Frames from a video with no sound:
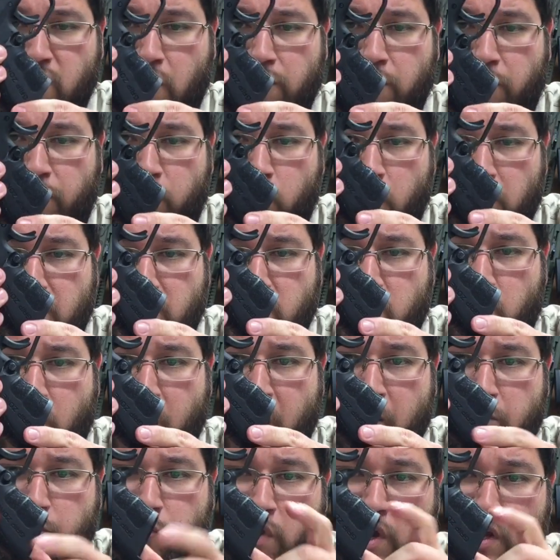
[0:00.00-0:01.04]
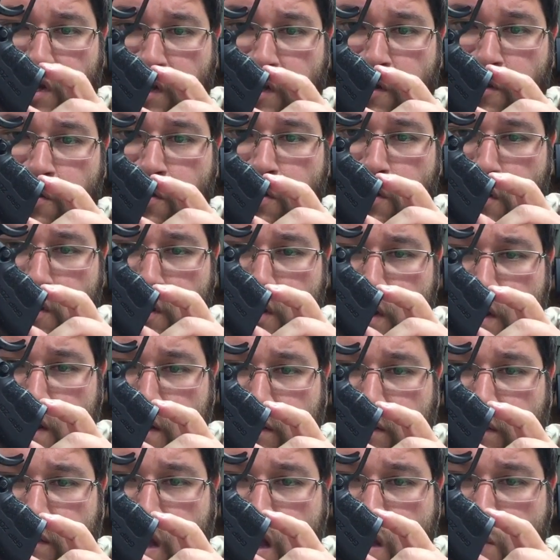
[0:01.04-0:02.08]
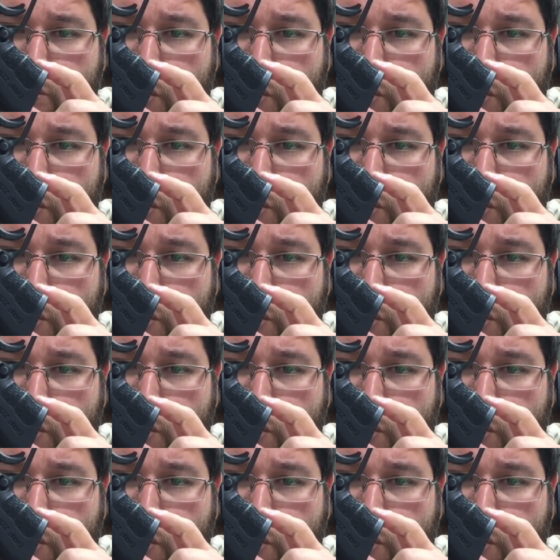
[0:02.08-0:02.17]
on the front strap right here, they